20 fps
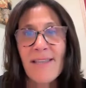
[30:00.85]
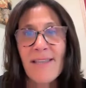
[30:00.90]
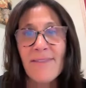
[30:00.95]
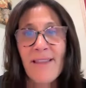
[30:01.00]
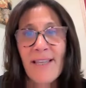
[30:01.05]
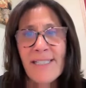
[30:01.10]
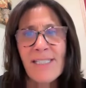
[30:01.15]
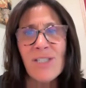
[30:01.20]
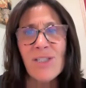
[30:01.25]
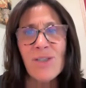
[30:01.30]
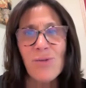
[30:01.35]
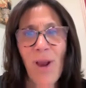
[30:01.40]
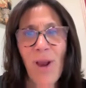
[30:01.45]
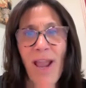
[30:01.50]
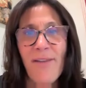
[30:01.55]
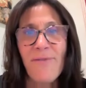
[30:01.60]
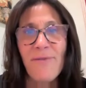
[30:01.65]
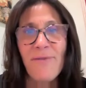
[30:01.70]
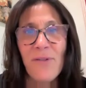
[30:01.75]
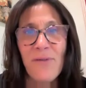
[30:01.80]
and let's
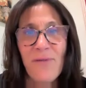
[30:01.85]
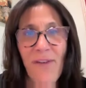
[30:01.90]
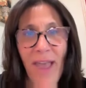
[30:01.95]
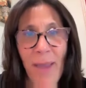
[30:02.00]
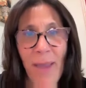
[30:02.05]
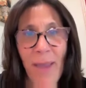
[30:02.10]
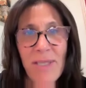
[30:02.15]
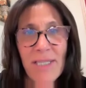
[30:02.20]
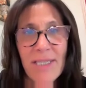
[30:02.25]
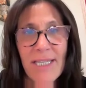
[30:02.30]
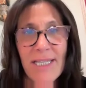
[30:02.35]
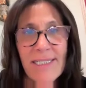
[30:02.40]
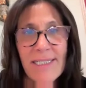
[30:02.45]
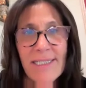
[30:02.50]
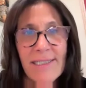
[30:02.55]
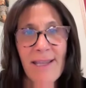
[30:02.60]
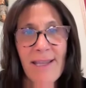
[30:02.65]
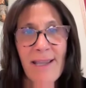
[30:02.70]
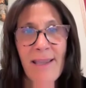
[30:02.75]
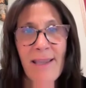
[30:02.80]
strive for
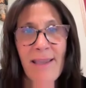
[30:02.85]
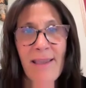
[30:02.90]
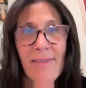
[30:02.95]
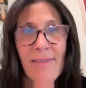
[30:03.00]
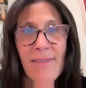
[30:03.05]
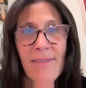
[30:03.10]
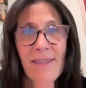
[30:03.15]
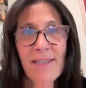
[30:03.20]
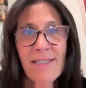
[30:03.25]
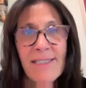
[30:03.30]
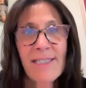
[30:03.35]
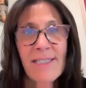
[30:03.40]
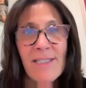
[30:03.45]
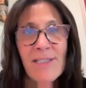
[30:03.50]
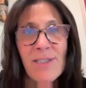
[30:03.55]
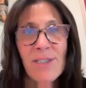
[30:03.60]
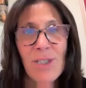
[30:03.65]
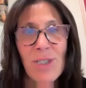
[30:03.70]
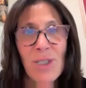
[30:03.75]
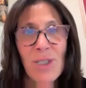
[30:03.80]
fabulous. This is